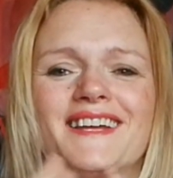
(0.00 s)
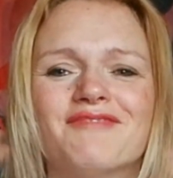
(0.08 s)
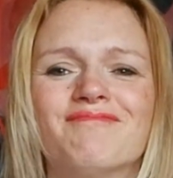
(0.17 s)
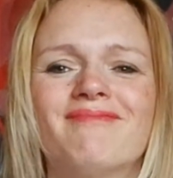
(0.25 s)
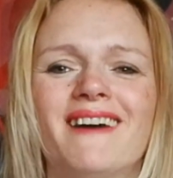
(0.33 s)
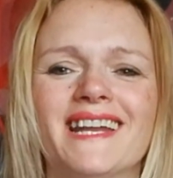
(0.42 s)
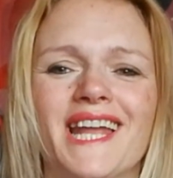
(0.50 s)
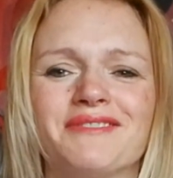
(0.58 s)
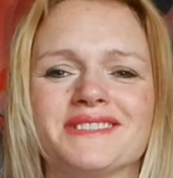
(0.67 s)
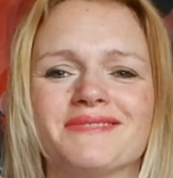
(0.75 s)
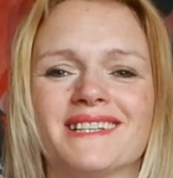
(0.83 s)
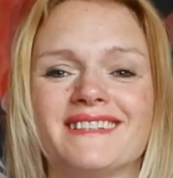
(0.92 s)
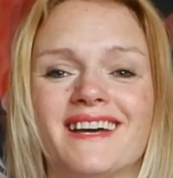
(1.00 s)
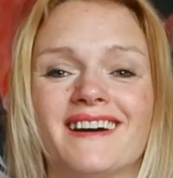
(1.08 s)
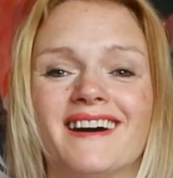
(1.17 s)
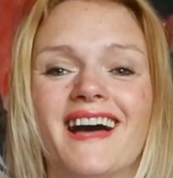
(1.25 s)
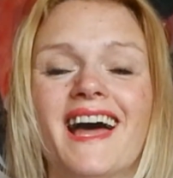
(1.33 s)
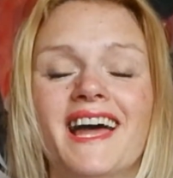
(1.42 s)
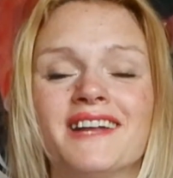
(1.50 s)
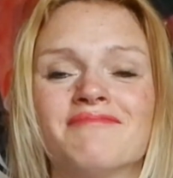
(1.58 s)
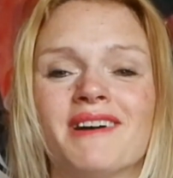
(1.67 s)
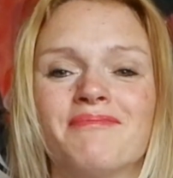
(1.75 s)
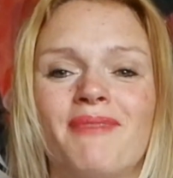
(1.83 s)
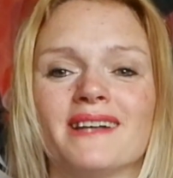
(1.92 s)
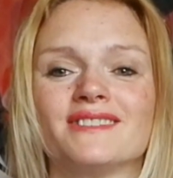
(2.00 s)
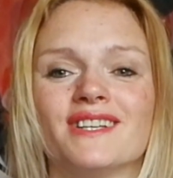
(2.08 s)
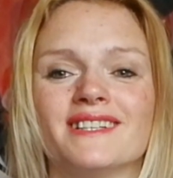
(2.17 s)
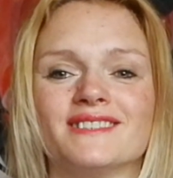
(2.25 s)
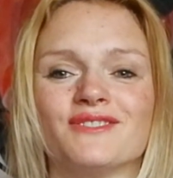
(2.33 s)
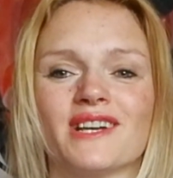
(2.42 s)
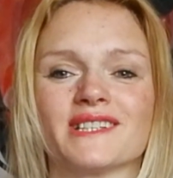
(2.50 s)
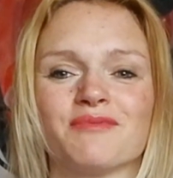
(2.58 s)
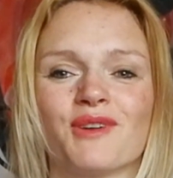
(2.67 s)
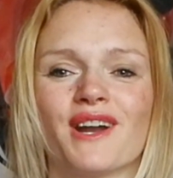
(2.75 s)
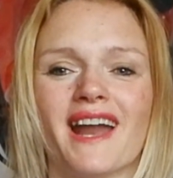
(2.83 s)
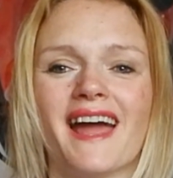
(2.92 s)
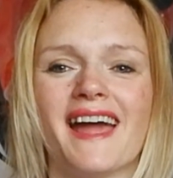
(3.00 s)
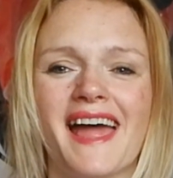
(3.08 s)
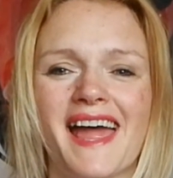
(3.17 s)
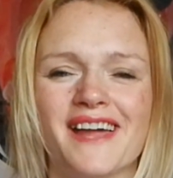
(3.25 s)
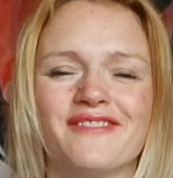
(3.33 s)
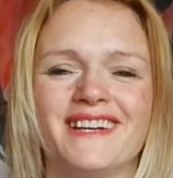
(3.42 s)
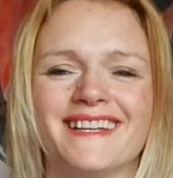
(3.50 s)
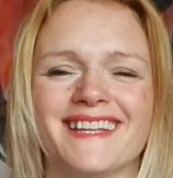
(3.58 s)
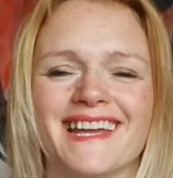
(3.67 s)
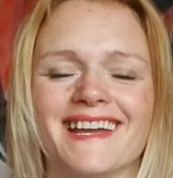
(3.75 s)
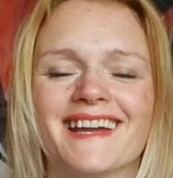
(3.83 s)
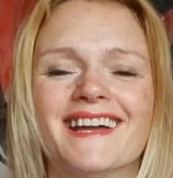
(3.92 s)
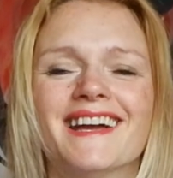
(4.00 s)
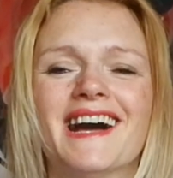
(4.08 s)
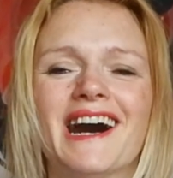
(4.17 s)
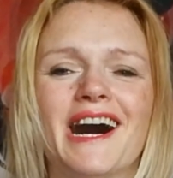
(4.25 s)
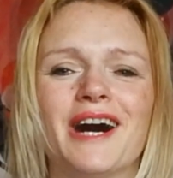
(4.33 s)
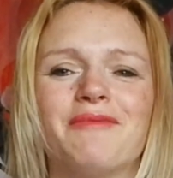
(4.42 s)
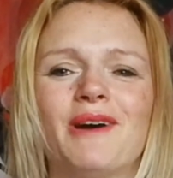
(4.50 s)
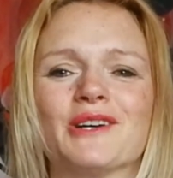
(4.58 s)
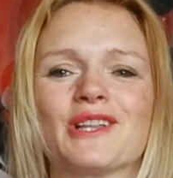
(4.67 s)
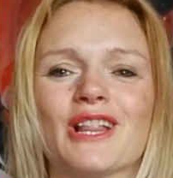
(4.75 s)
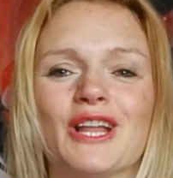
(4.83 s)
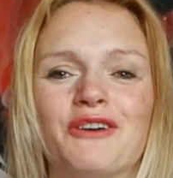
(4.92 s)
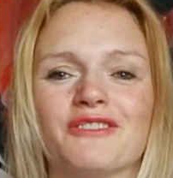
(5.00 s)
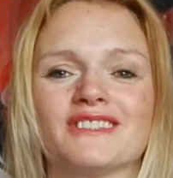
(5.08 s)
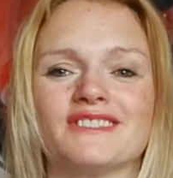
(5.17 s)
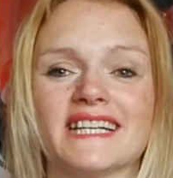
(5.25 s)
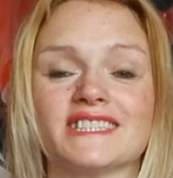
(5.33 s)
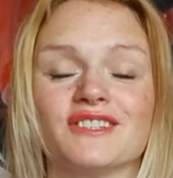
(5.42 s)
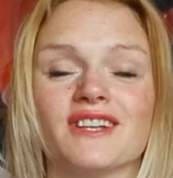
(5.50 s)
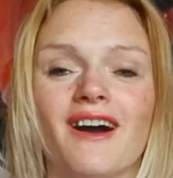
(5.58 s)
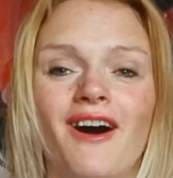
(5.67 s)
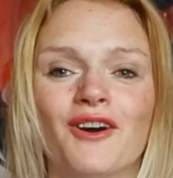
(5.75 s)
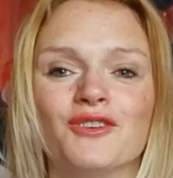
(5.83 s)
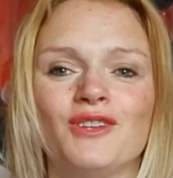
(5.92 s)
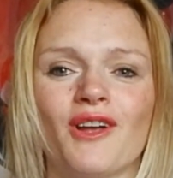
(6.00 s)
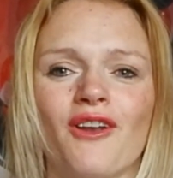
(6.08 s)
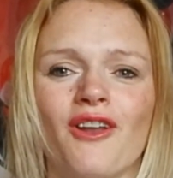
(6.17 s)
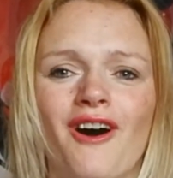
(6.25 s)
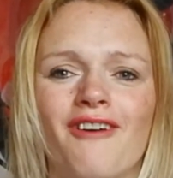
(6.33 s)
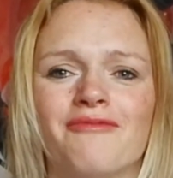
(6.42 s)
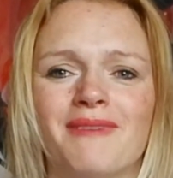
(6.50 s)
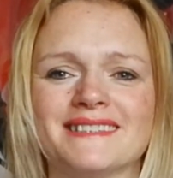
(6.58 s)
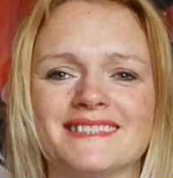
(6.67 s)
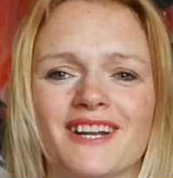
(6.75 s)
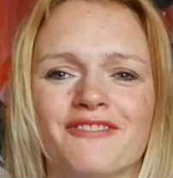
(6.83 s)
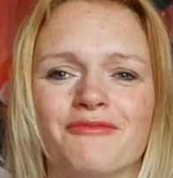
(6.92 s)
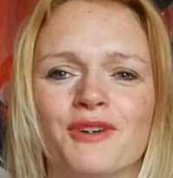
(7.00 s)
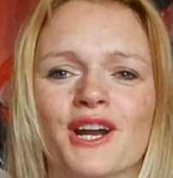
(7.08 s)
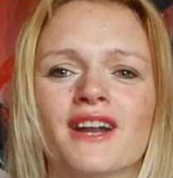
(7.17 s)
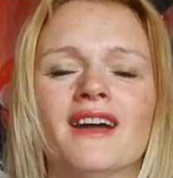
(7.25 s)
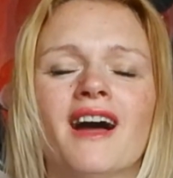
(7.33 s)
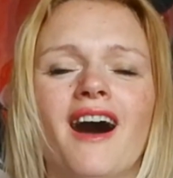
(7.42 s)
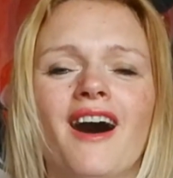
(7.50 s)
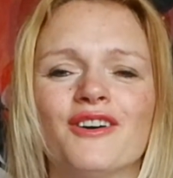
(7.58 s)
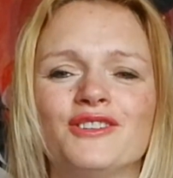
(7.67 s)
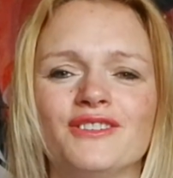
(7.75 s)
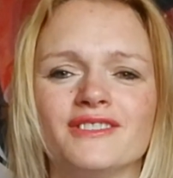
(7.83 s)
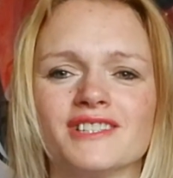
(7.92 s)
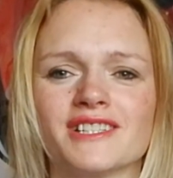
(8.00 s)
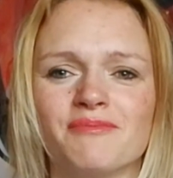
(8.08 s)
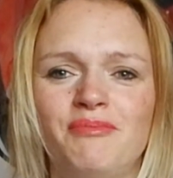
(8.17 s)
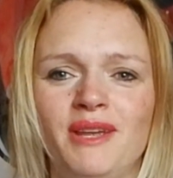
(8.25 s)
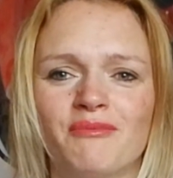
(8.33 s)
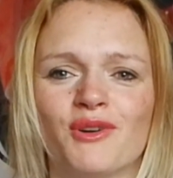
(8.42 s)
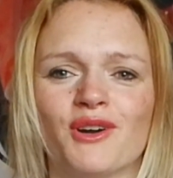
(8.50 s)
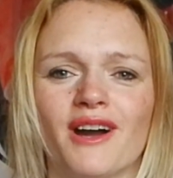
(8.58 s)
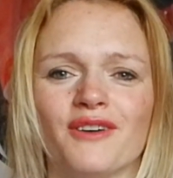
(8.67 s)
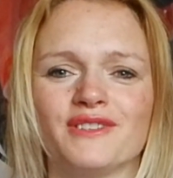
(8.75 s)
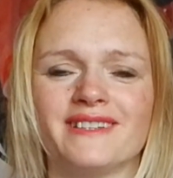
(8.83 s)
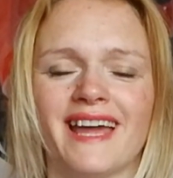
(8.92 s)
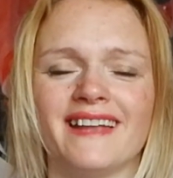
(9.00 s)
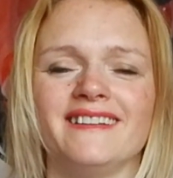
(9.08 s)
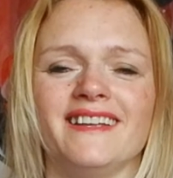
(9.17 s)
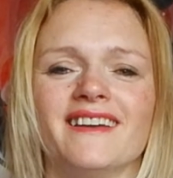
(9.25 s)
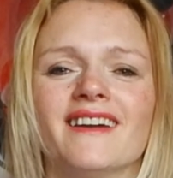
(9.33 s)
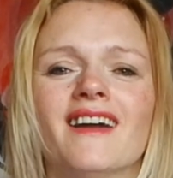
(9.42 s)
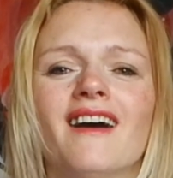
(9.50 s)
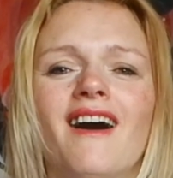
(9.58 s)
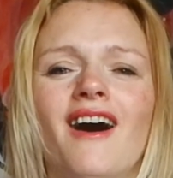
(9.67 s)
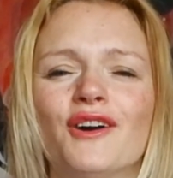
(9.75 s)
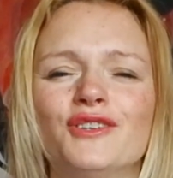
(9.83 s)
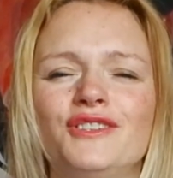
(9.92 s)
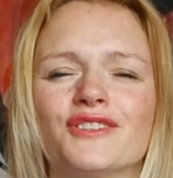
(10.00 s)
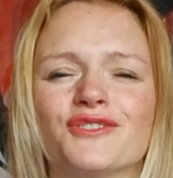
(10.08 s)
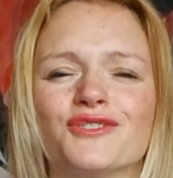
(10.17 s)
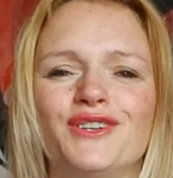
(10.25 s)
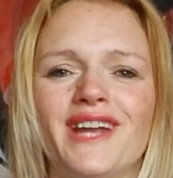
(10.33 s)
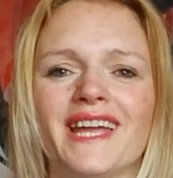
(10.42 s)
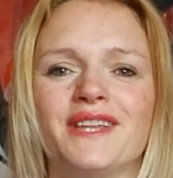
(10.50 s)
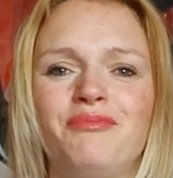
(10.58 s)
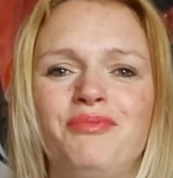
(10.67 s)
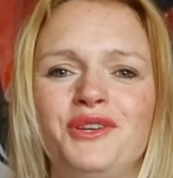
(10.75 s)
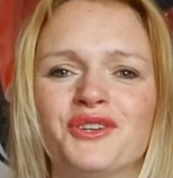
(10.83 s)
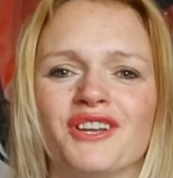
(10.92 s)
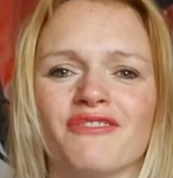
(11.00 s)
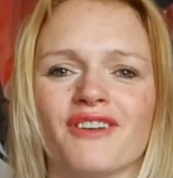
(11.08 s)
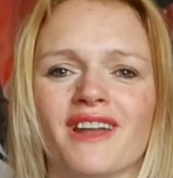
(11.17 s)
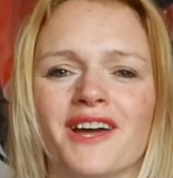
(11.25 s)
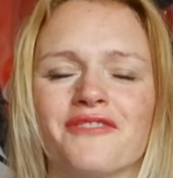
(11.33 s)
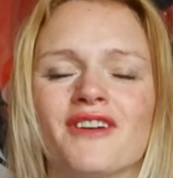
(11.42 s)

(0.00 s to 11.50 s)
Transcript: My name is Mateja, and my passion is to explore everything about love attraction, how to love myself more, how to just be more authentic, how to create beautiful life